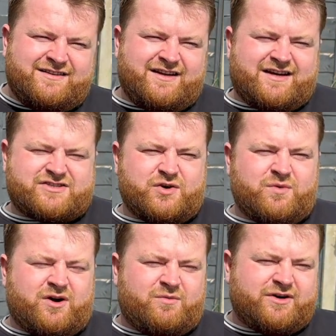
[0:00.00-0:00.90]
Yeah. So
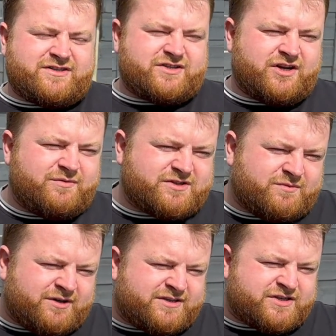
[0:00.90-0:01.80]
what I wanted to do was
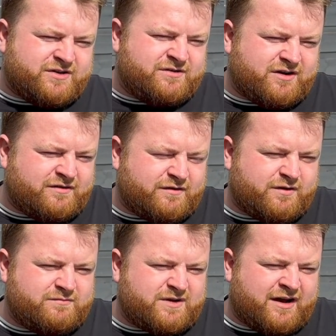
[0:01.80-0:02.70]

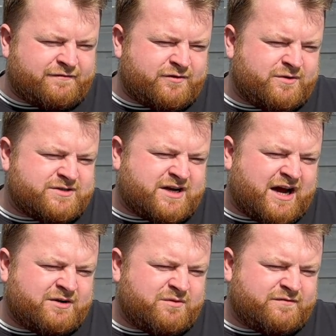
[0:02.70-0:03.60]
afterwards,
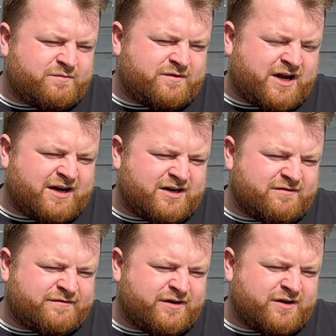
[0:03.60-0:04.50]
we kind
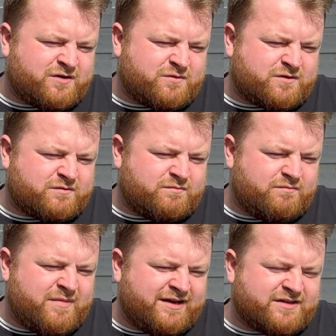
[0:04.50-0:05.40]
of
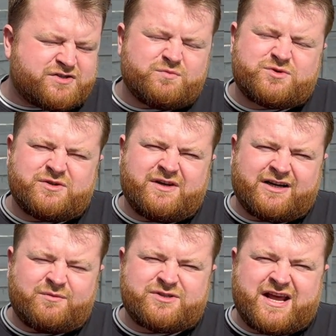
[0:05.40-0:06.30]
made the assumption that
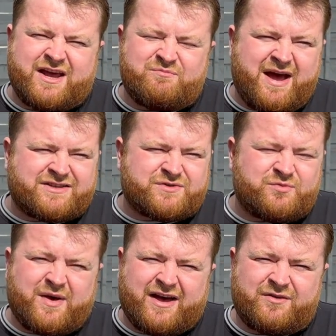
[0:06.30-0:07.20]
it was getting better
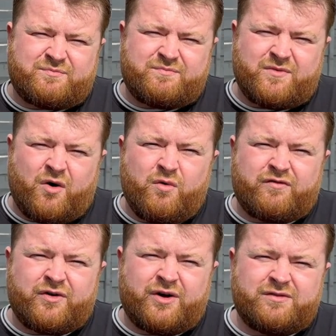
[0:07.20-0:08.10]
and better
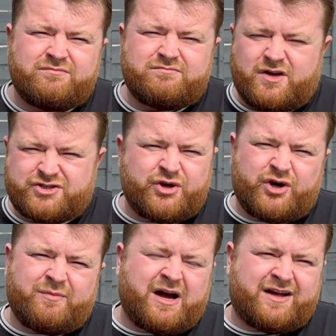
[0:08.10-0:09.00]
over a
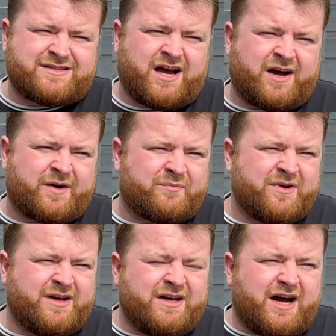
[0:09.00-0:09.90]
certain amount of time.
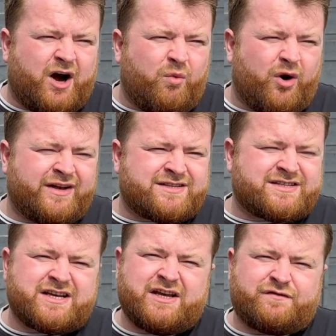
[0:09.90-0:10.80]
I wanted to
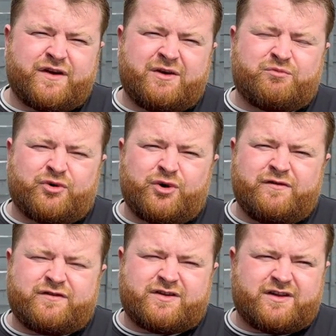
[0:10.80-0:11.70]
see if it
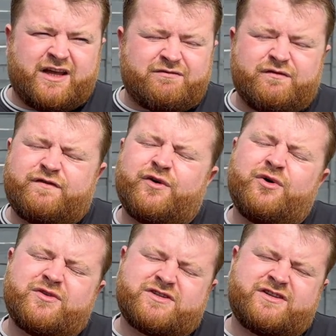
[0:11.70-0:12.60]
improved even
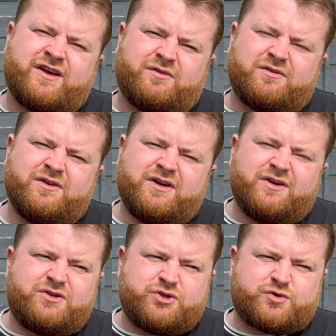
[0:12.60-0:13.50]
further still,
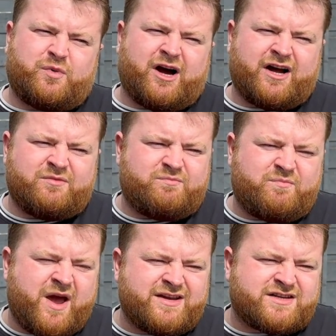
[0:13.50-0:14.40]
just by
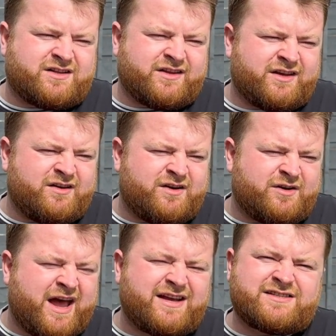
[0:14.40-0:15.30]
basically
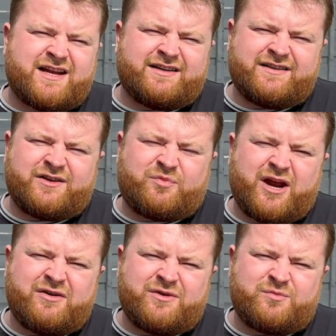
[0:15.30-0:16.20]
extending the
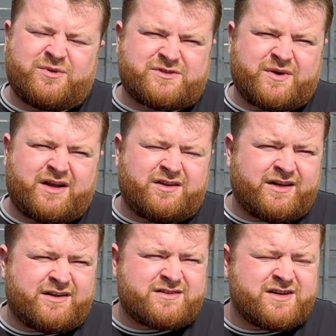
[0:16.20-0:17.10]
period between
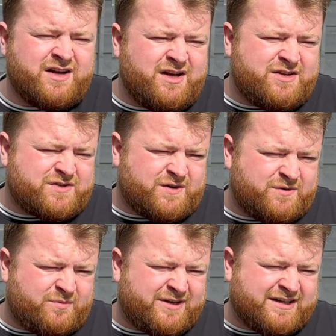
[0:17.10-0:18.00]
cleans.
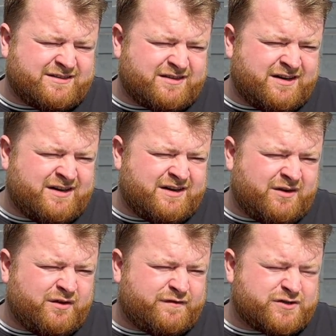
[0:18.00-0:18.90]
So we did
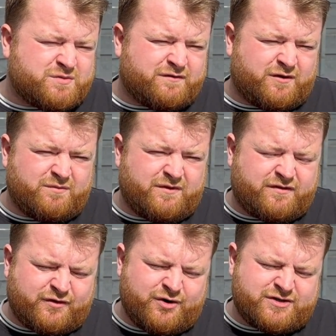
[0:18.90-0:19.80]
on the first of all, from the
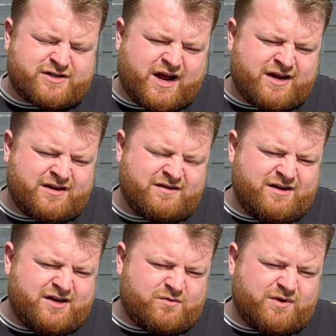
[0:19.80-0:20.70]
Thursday,
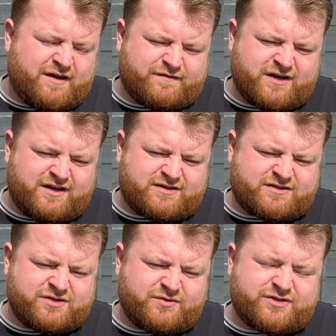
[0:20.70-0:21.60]
we left it
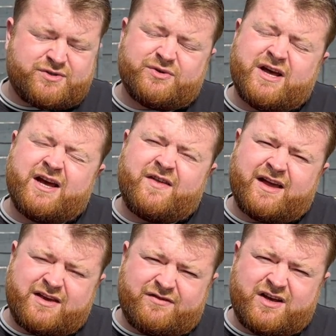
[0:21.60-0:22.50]
till the Sunday and
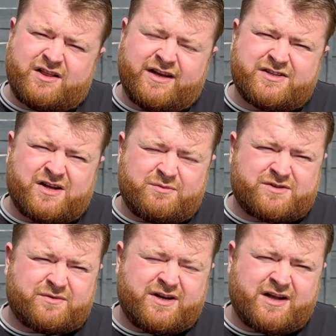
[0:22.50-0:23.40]
then give it a clean. So that was
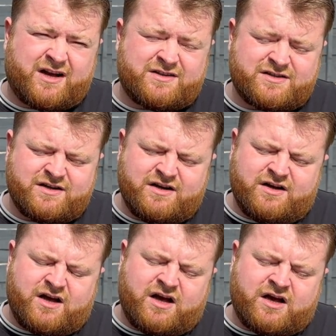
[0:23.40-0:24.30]
3 days.
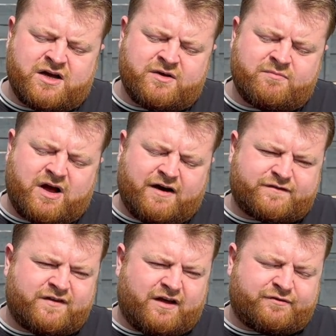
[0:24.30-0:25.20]

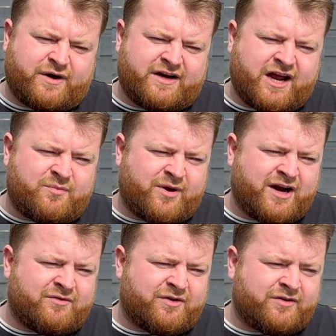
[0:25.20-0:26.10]
After that 3-day
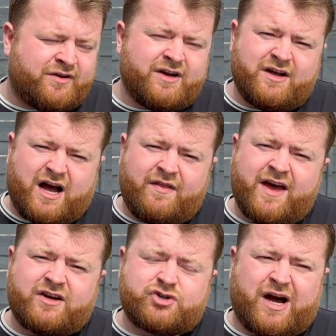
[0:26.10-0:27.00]
period, I
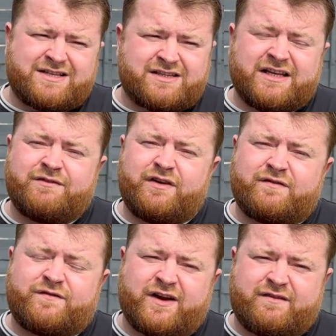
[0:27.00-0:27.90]
then tried to leave it
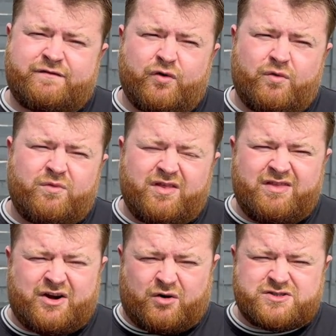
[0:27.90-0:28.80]
for
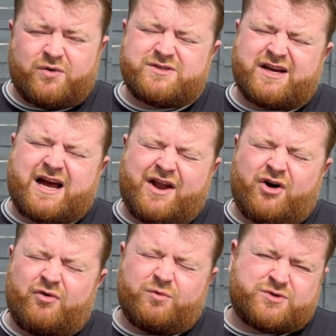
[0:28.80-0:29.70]
as long as I can,
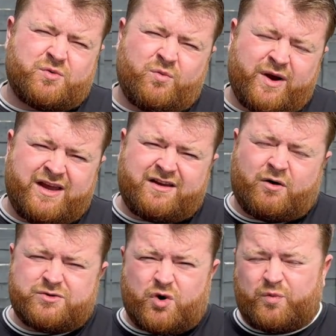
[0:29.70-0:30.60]
or up to a week. I
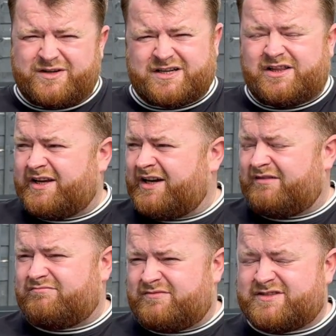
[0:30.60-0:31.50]
was hoping to clean it
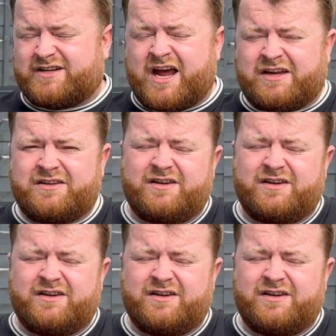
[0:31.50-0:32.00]
today.